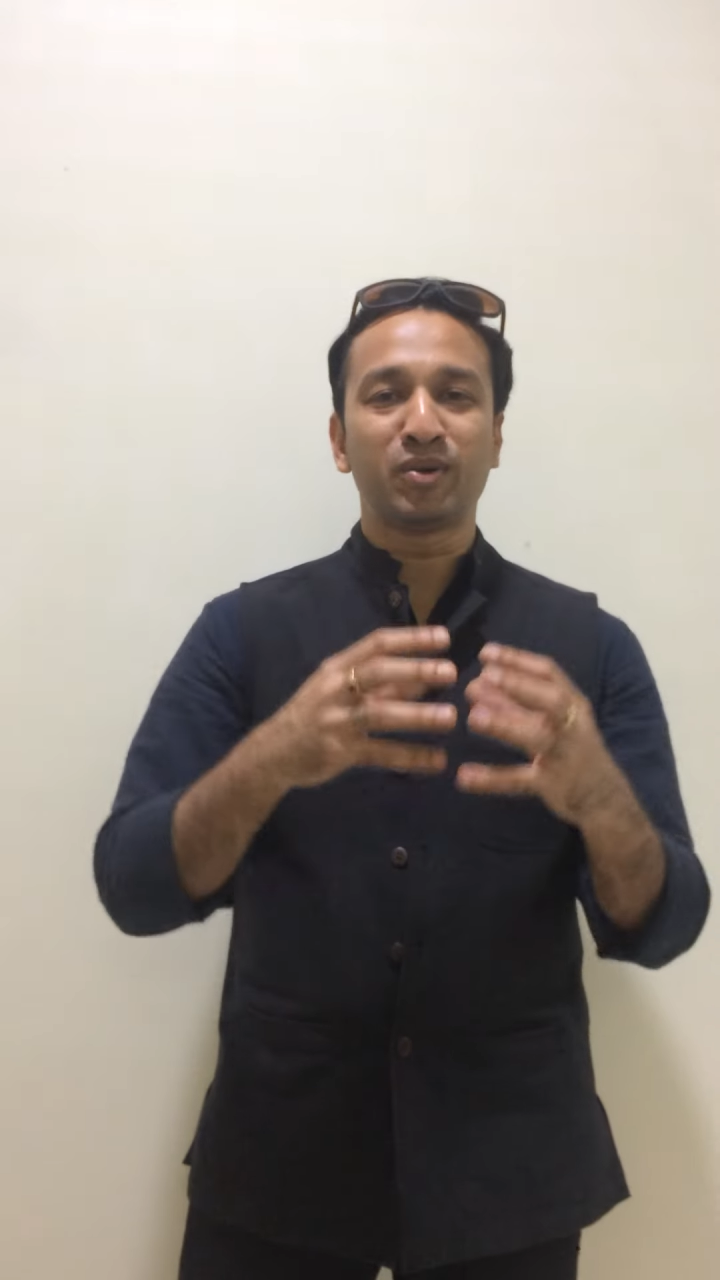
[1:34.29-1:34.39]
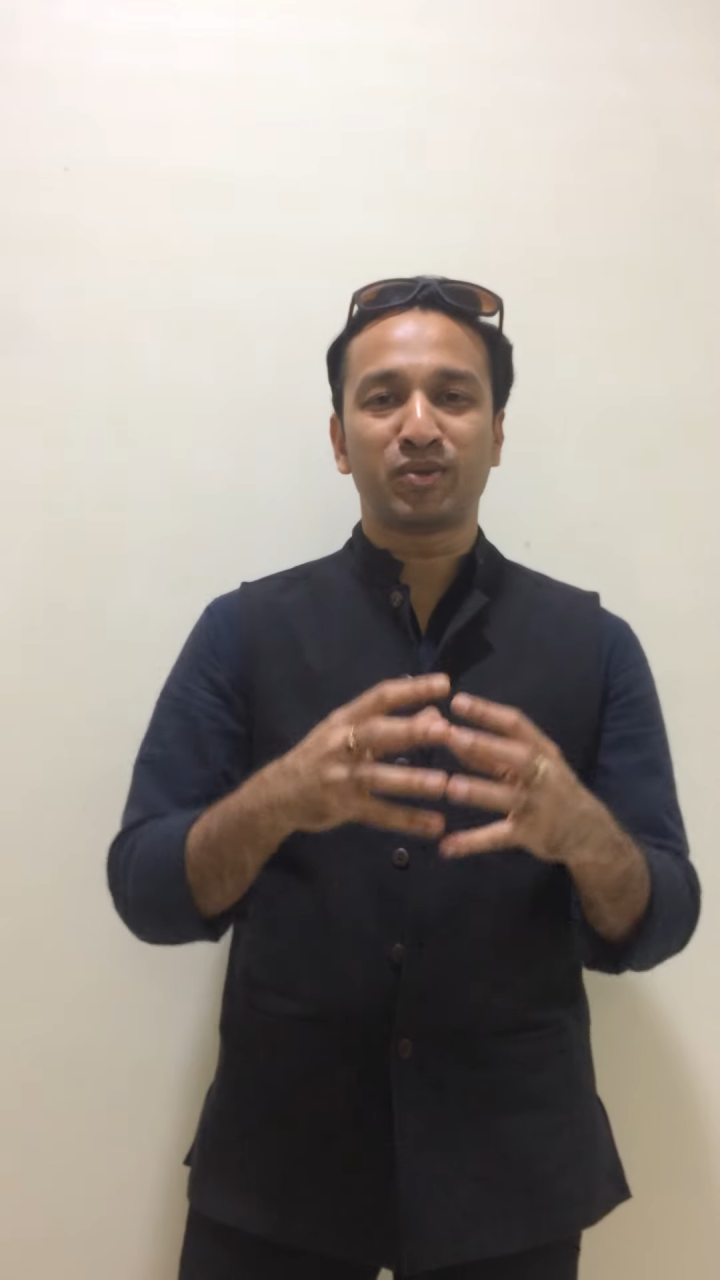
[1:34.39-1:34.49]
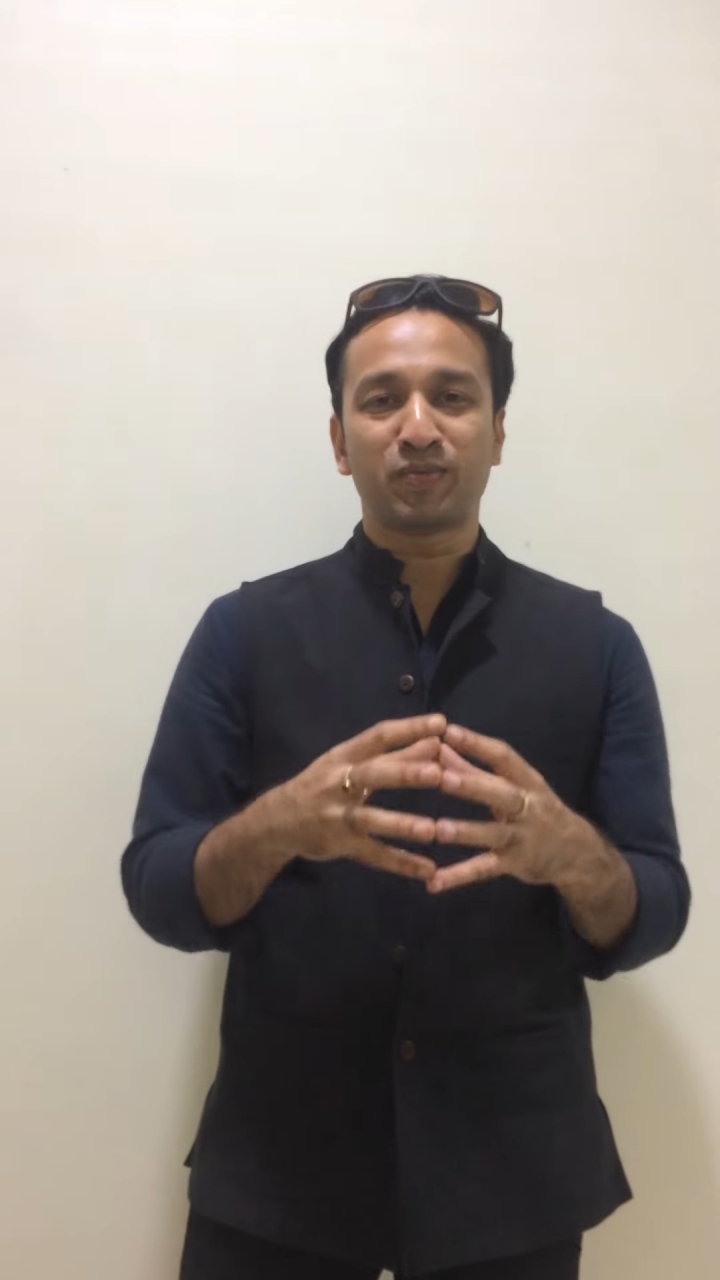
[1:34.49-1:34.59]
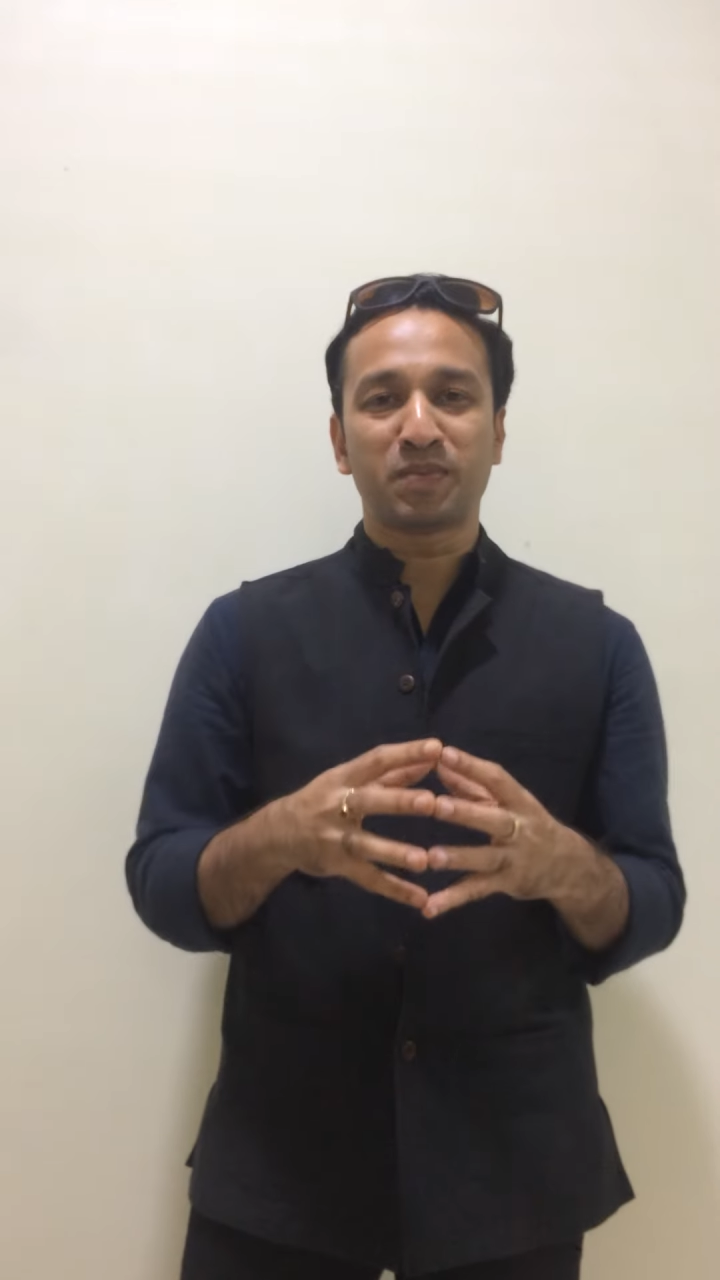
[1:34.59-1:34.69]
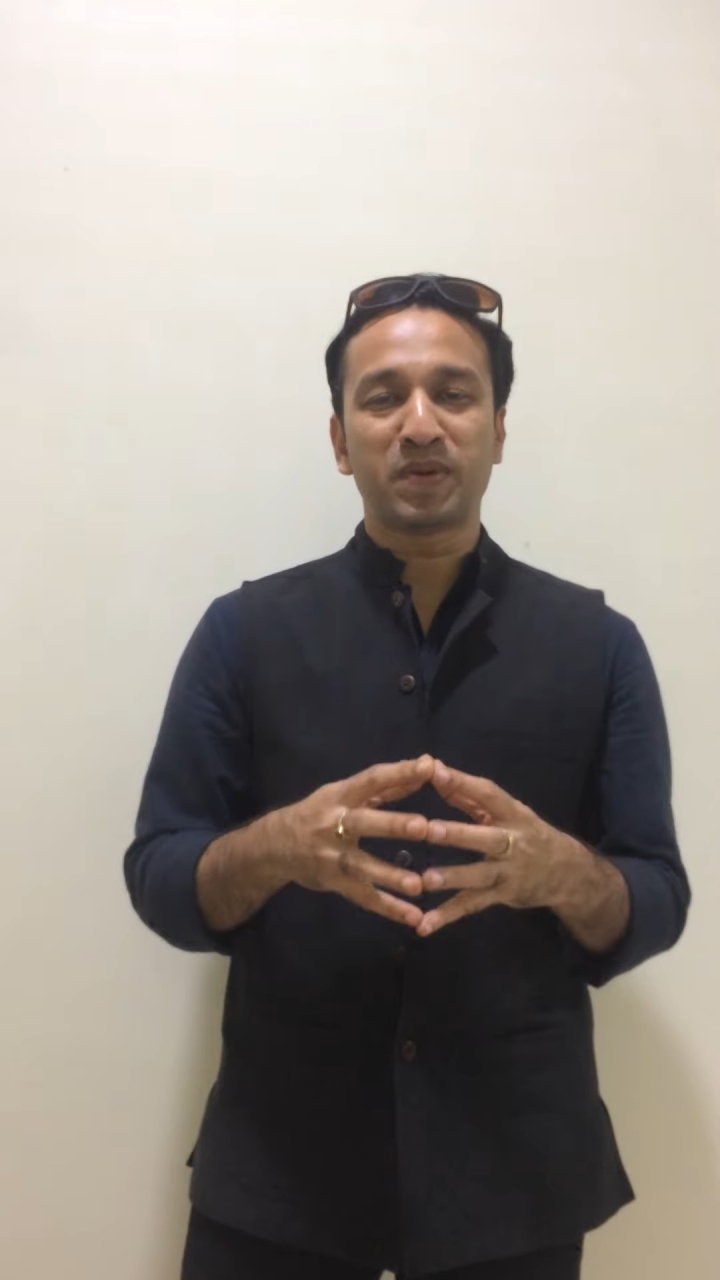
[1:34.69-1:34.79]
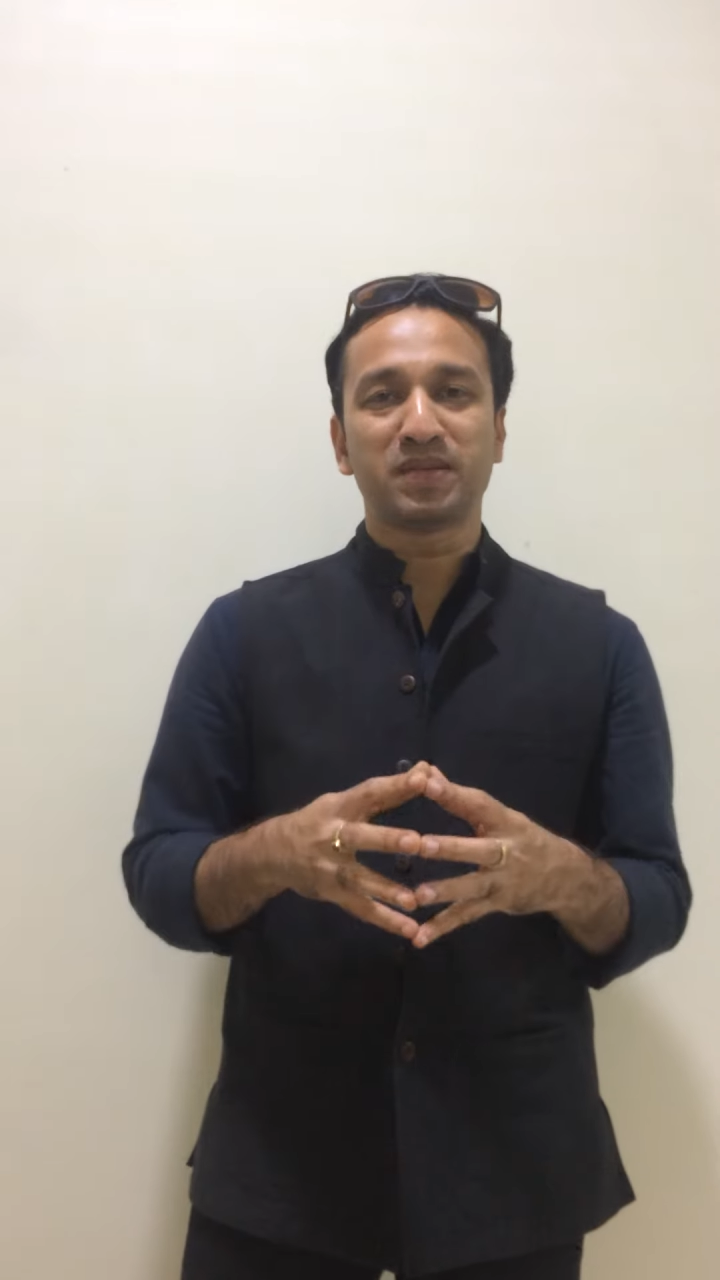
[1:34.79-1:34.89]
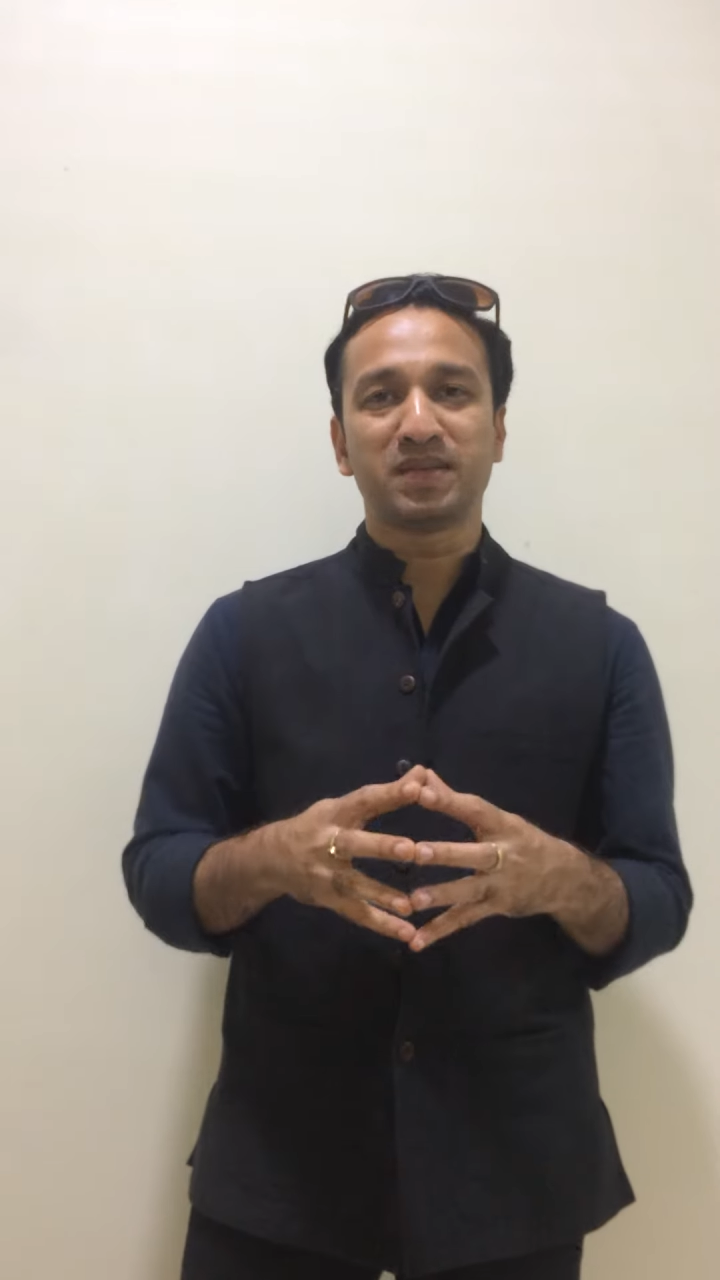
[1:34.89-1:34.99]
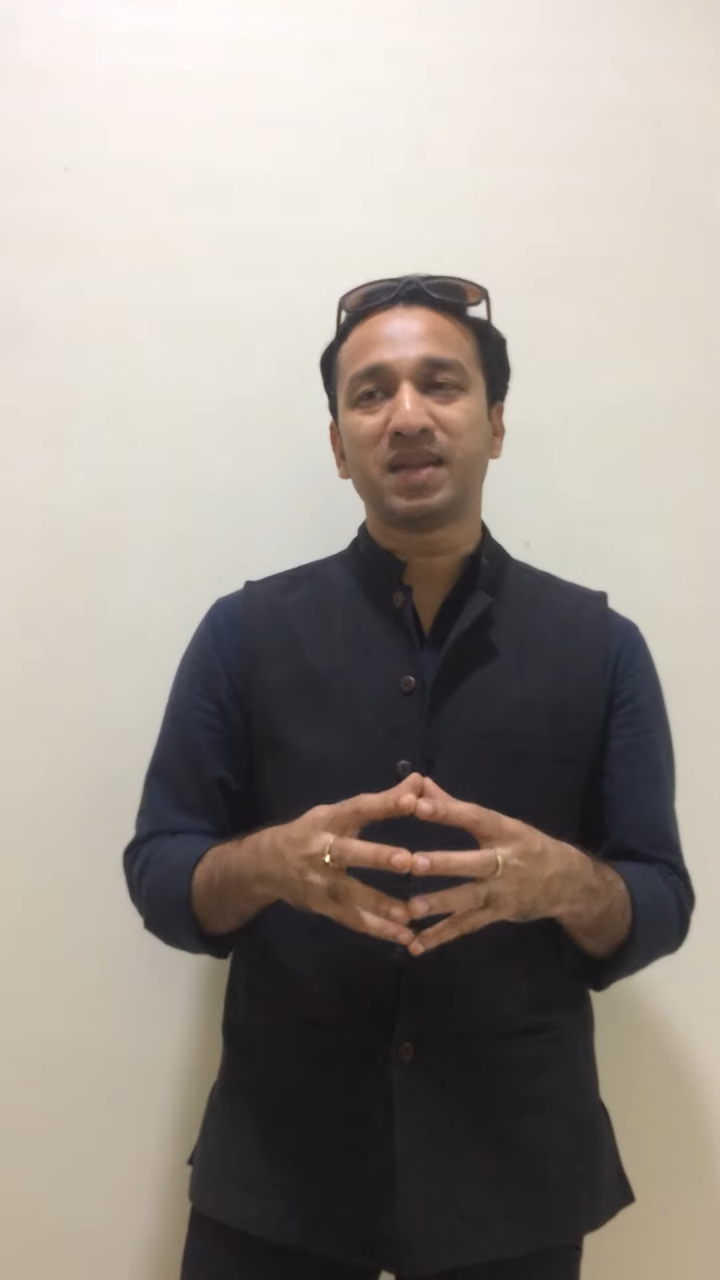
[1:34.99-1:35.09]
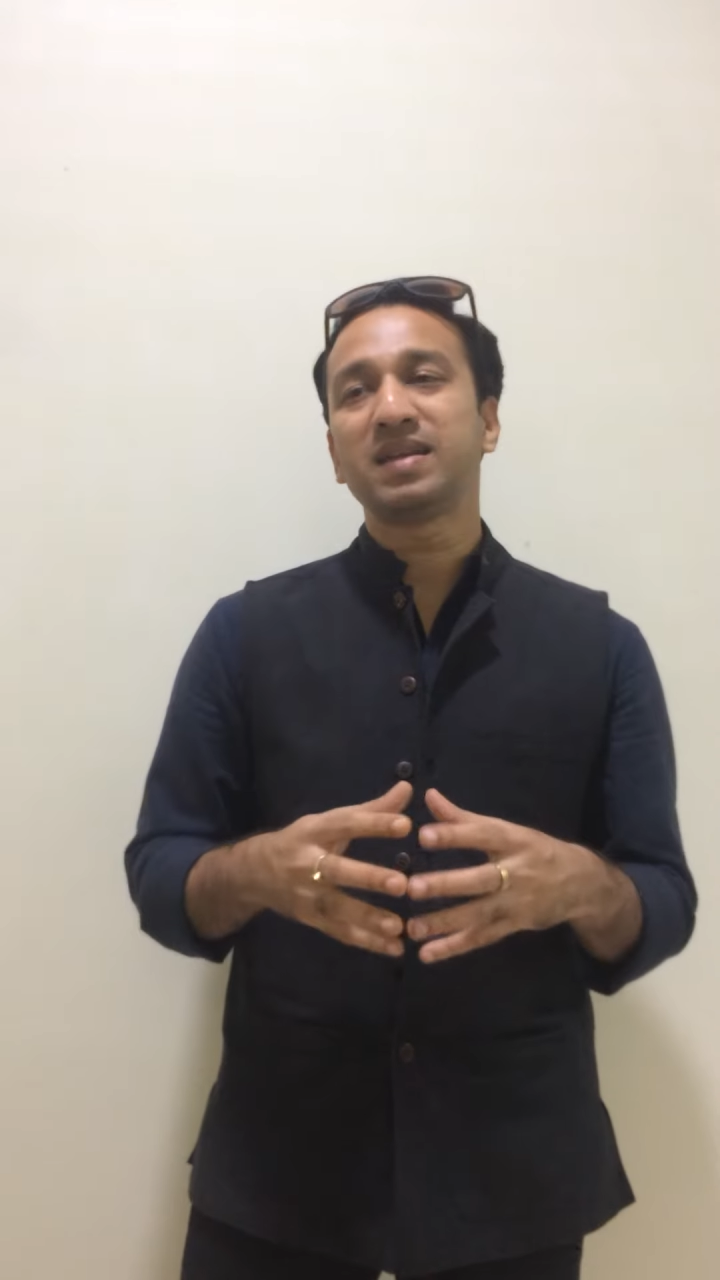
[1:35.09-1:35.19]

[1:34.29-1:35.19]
growth of a person.